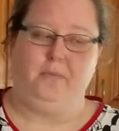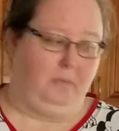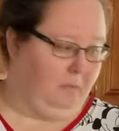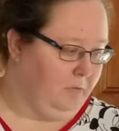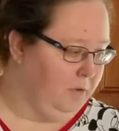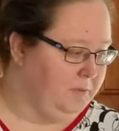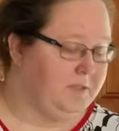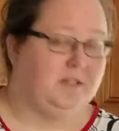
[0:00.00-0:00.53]

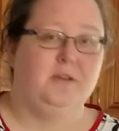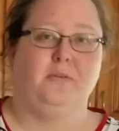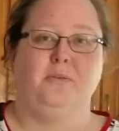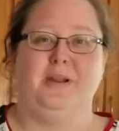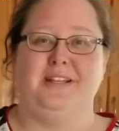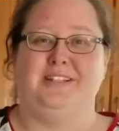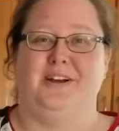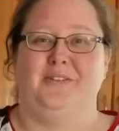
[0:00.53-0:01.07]
Whoops,
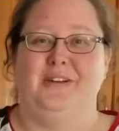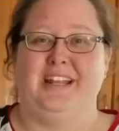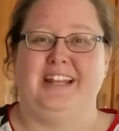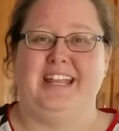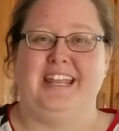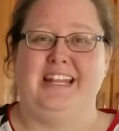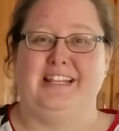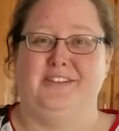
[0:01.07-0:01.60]
we don't get to
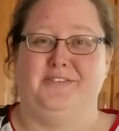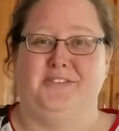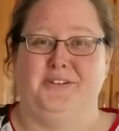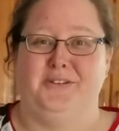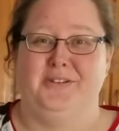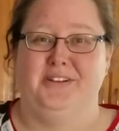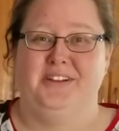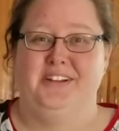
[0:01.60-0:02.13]
eat the
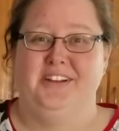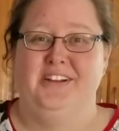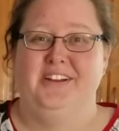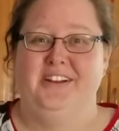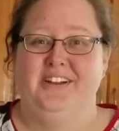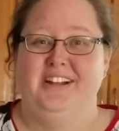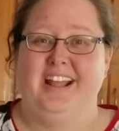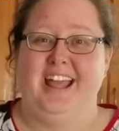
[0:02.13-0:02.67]
food,
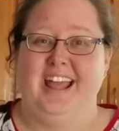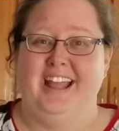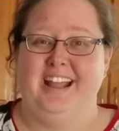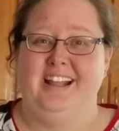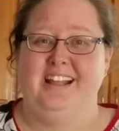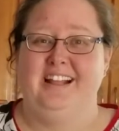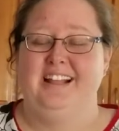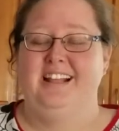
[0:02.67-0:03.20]

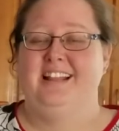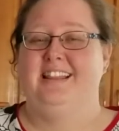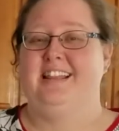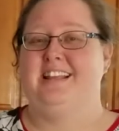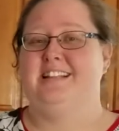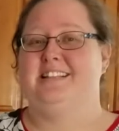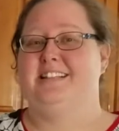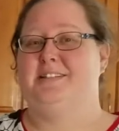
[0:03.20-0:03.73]
okay?
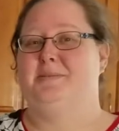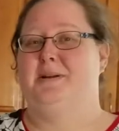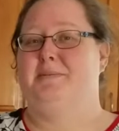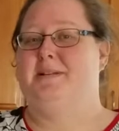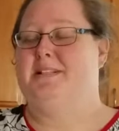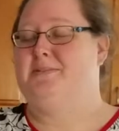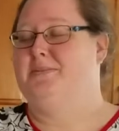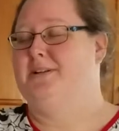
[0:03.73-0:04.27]
These
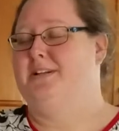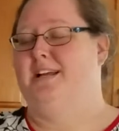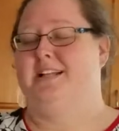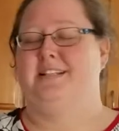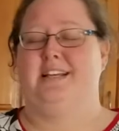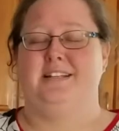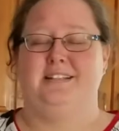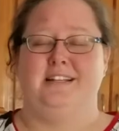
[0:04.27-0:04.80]
experiments, we're not
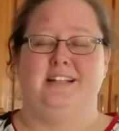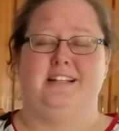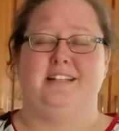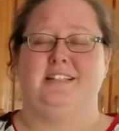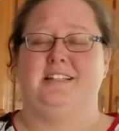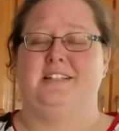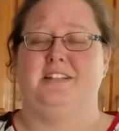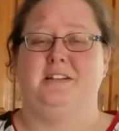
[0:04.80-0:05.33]
touching it because
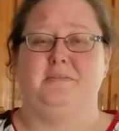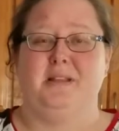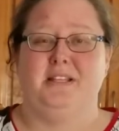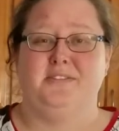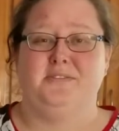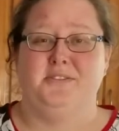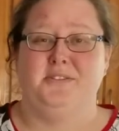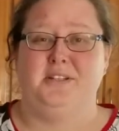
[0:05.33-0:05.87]
it's gonna make the
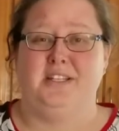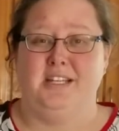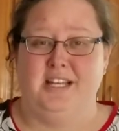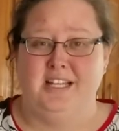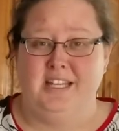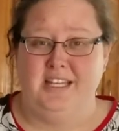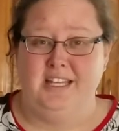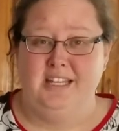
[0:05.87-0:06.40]
food
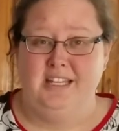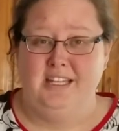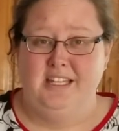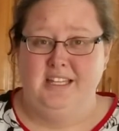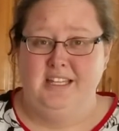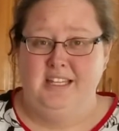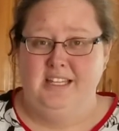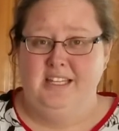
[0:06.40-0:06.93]
yucky
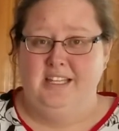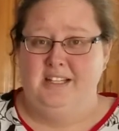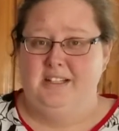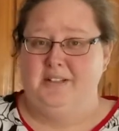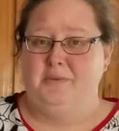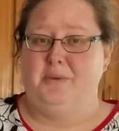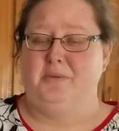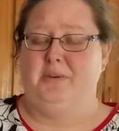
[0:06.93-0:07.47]

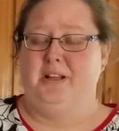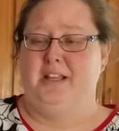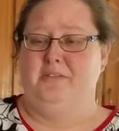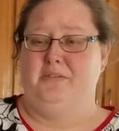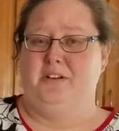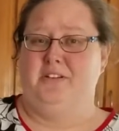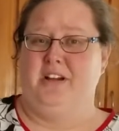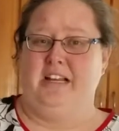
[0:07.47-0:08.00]
if
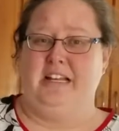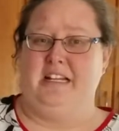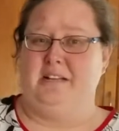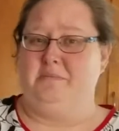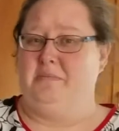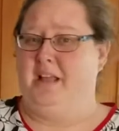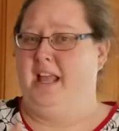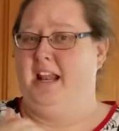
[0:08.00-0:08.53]
we try and eat
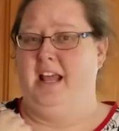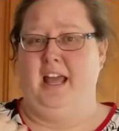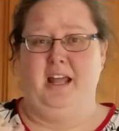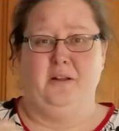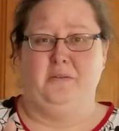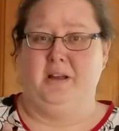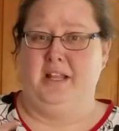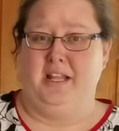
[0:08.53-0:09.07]
them, and I
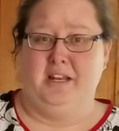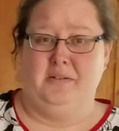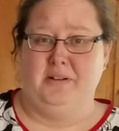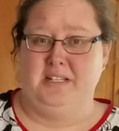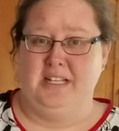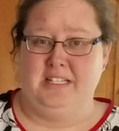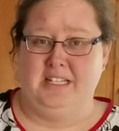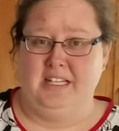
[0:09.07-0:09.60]
don't want anyone
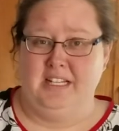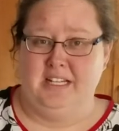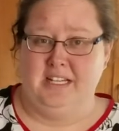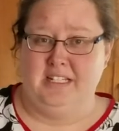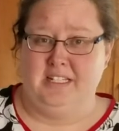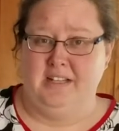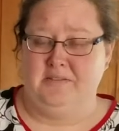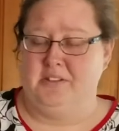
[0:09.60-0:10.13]
tasting yucky
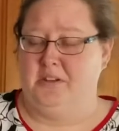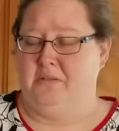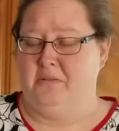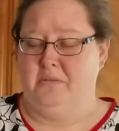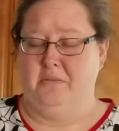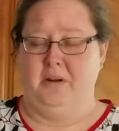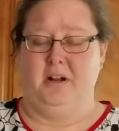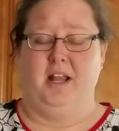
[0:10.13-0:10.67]
stuff, so
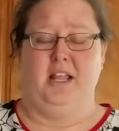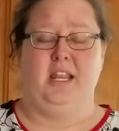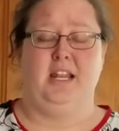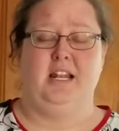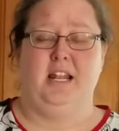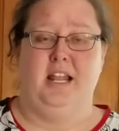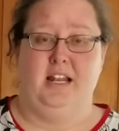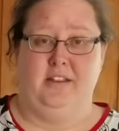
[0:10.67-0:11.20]
we're not
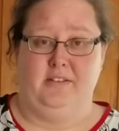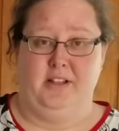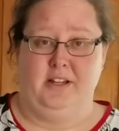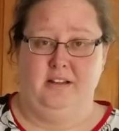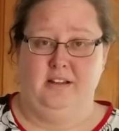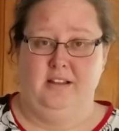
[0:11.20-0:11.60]
eating any of it.